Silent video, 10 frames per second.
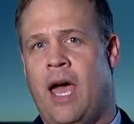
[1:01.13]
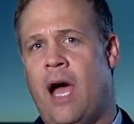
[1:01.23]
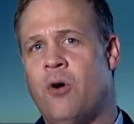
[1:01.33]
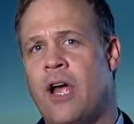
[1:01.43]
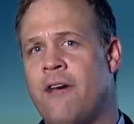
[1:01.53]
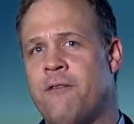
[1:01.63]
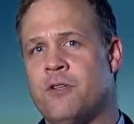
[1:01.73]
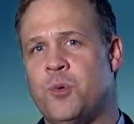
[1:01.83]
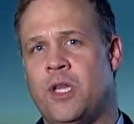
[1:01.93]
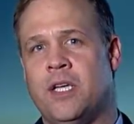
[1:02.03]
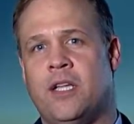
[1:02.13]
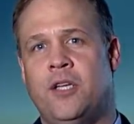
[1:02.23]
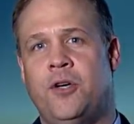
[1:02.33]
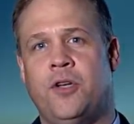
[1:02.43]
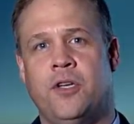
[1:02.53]
Our efforts will
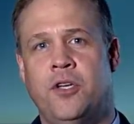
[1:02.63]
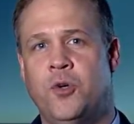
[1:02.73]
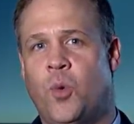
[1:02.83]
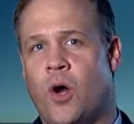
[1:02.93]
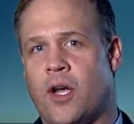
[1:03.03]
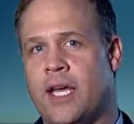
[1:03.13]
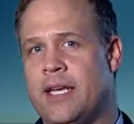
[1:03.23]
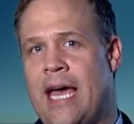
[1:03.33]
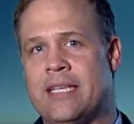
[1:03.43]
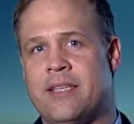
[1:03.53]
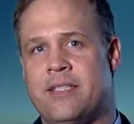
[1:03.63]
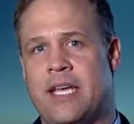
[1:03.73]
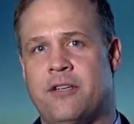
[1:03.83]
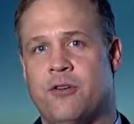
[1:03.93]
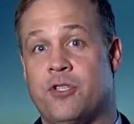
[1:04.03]
include new work at NASA
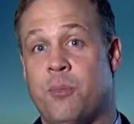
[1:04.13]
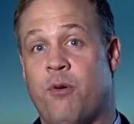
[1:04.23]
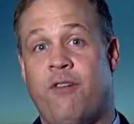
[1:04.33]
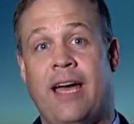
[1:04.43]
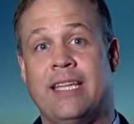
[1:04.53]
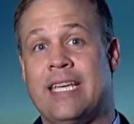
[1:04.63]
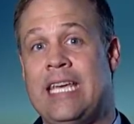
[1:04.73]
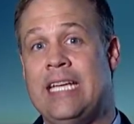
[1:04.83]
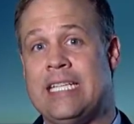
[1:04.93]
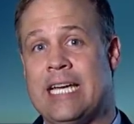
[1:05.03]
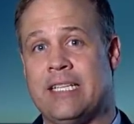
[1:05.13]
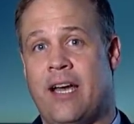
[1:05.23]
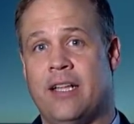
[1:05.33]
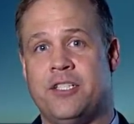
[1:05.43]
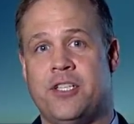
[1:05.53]
centers to provide the key
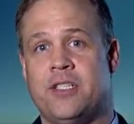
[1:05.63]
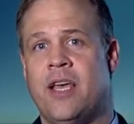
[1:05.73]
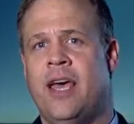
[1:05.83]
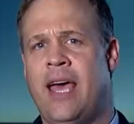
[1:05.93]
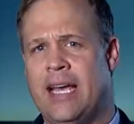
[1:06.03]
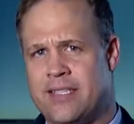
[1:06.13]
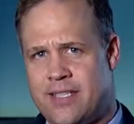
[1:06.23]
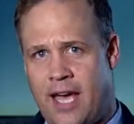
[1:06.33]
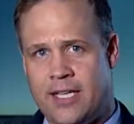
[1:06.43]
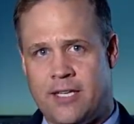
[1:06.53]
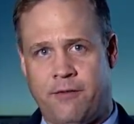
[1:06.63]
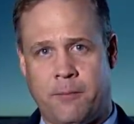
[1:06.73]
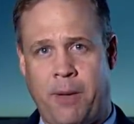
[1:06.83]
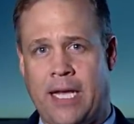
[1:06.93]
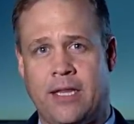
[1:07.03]
technologies and
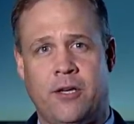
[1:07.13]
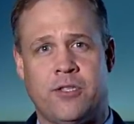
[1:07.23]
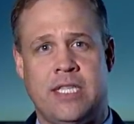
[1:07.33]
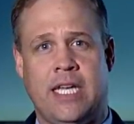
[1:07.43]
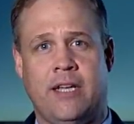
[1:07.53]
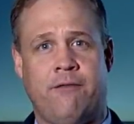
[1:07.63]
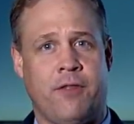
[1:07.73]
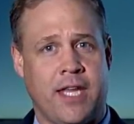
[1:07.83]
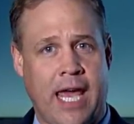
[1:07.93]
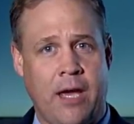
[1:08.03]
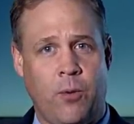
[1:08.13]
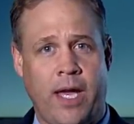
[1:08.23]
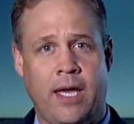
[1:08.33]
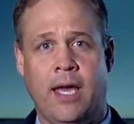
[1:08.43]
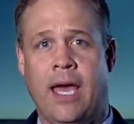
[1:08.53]
scientific payloads needed for the
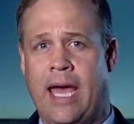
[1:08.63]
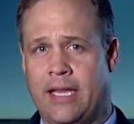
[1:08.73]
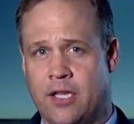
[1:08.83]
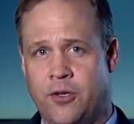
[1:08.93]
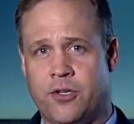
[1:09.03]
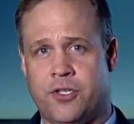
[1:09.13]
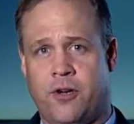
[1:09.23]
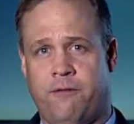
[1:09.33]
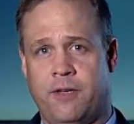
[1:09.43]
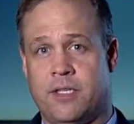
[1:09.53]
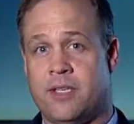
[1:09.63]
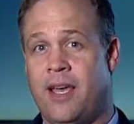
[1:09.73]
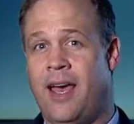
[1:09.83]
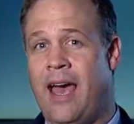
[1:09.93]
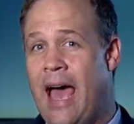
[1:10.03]
Gateway and lunar surface,
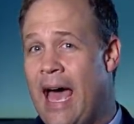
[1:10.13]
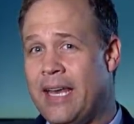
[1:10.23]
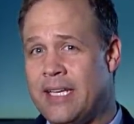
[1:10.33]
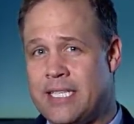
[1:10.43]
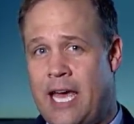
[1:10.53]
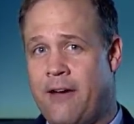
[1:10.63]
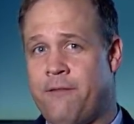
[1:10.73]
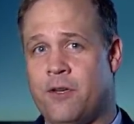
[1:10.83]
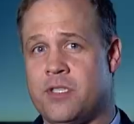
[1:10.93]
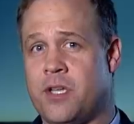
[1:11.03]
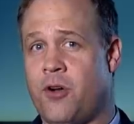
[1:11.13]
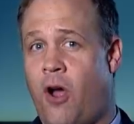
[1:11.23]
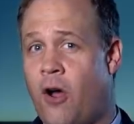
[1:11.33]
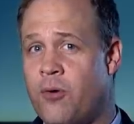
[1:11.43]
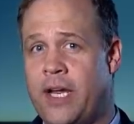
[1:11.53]
adding to efforts that are
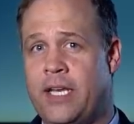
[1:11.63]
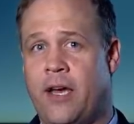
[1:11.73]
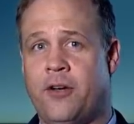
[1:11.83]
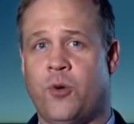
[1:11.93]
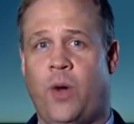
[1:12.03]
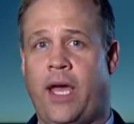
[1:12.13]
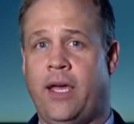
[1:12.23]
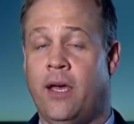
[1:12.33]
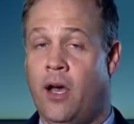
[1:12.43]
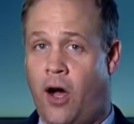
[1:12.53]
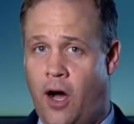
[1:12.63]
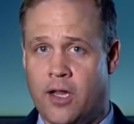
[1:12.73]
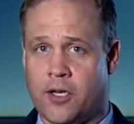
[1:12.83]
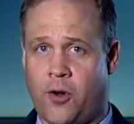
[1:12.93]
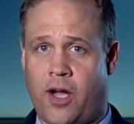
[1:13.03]
already underway
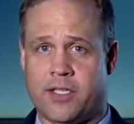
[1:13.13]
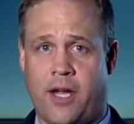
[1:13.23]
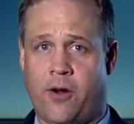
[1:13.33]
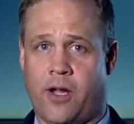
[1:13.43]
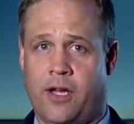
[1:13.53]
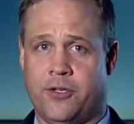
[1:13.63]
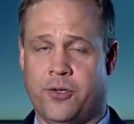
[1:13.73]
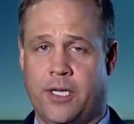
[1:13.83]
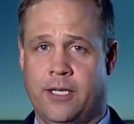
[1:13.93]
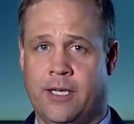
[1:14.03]
all across our country.